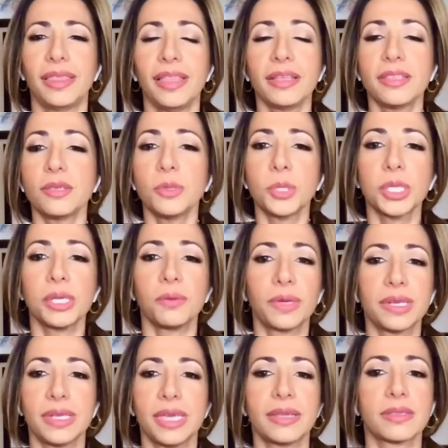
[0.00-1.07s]
And that's usually
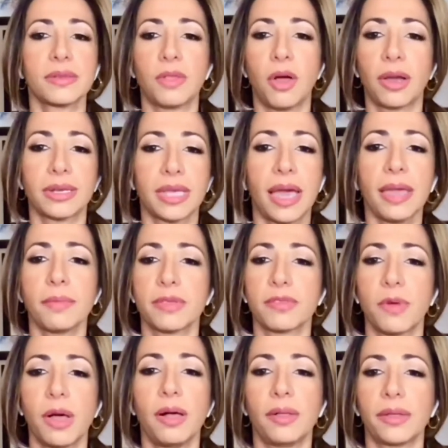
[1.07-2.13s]
what takes a long time
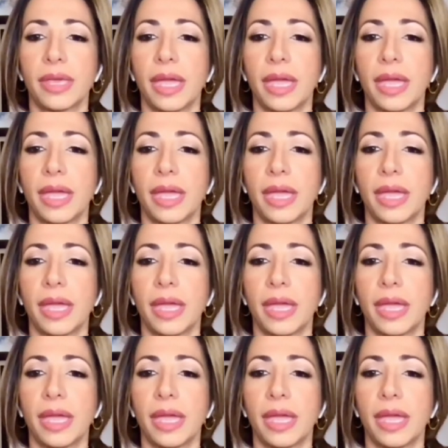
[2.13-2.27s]
as well,